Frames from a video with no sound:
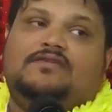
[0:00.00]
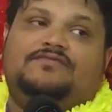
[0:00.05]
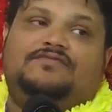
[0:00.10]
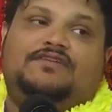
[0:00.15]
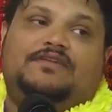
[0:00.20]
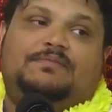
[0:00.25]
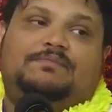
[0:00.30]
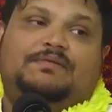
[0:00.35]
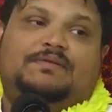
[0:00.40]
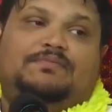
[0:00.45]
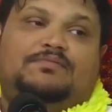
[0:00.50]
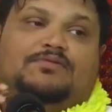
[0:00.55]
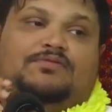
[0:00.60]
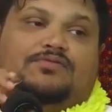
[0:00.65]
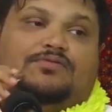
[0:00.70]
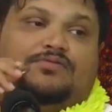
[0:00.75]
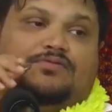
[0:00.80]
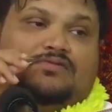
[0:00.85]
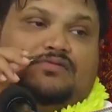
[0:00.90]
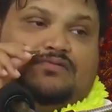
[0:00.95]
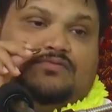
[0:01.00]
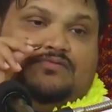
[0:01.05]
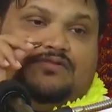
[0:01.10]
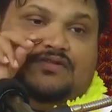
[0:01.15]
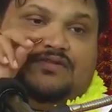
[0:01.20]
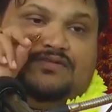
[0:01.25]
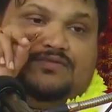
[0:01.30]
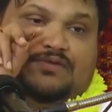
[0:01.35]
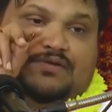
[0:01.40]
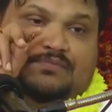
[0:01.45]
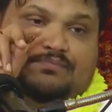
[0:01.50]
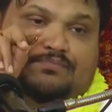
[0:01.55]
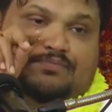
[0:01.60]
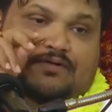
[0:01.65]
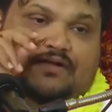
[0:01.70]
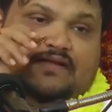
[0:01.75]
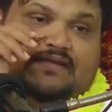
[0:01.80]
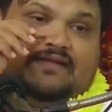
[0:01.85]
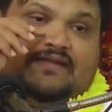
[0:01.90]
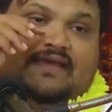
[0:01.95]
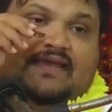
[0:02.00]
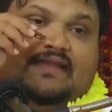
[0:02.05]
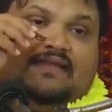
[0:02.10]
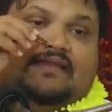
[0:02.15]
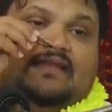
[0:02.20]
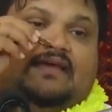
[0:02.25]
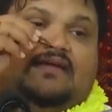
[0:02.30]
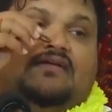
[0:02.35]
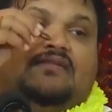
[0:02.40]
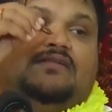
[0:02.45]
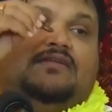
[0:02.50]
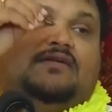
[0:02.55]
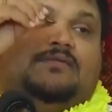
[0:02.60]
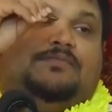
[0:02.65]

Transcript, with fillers: for the people who were doing prayer tonight, they got the